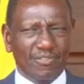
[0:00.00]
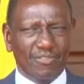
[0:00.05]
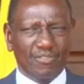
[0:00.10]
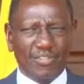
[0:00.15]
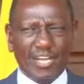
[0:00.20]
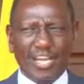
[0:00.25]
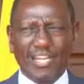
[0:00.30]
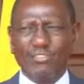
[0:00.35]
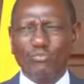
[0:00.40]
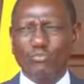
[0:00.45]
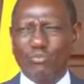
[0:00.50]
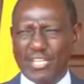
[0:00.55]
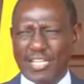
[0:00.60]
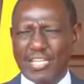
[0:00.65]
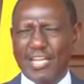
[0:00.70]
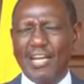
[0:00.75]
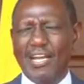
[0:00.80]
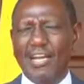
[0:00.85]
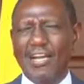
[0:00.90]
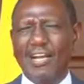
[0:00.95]
that we
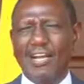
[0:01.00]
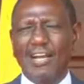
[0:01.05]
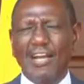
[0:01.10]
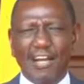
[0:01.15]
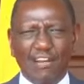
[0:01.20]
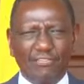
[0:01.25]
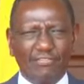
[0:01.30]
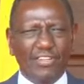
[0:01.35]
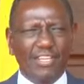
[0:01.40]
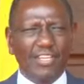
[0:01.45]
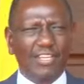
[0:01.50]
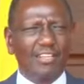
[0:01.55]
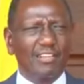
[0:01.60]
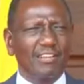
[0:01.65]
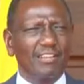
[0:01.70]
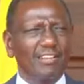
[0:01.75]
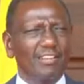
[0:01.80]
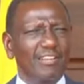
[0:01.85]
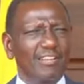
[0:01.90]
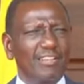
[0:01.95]
are having
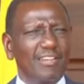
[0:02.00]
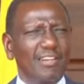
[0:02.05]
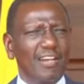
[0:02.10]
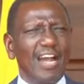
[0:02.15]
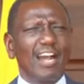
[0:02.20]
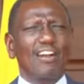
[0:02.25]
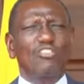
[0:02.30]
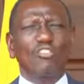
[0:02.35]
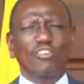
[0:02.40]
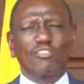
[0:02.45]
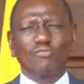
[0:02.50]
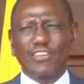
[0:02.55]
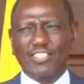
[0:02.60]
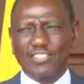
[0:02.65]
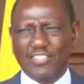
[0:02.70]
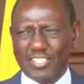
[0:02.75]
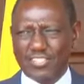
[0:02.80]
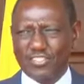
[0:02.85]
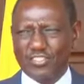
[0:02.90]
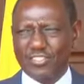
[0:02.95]
a
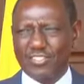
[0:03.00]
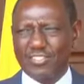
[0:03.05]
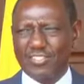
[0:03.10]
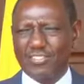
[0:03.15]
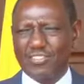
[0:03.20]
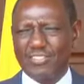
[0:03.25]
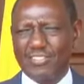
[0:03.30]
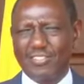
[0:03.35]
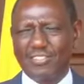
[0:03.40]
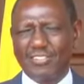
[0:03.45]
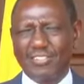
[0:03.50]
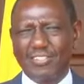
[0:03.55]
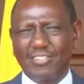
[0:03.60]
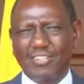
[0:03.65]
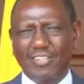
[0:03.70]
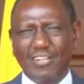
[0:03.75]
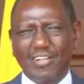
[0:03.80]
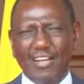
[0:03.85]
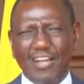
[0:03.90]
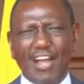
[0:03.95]
conversation
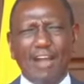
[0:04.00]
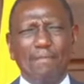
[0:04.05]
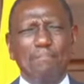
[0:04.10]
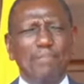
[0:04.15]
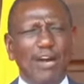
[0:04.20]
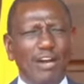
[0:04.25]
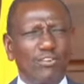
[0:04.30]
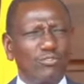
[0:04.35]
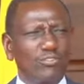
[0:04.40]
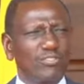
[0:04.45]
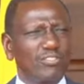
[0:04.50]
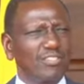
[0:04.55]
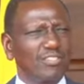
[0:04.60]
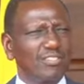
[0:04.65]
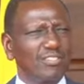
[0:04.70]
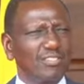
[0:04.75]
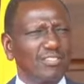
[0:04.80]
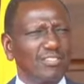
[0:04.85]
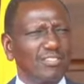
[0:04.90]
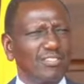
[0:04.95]
about
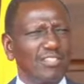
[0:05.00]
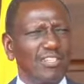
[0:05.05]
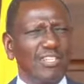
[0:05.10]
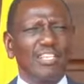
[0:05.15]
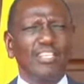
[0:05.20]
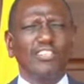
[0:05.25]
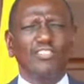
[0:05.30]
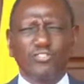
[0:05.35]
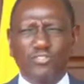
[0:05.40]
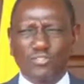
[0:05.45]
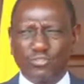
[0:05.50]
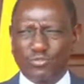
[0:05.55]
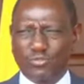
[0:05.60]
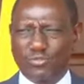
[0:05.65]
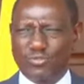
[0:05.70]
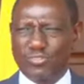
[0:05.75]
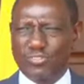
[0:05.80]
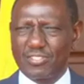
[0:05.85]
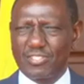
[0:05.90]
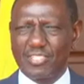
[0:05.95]

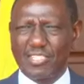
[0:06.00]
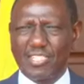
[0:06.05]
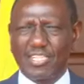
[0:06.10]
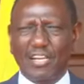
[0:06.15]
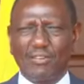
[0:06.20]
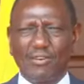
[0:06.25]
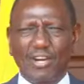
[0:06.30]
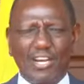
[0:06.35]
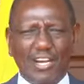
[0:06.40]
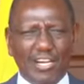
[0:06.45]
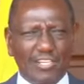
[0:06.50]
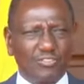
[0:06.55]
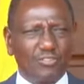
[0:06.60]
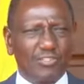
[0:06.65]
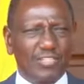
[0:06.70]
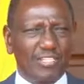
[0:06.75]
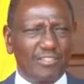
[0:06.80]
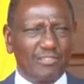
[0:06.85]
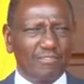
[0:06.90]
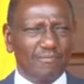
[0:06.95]
issues in our country.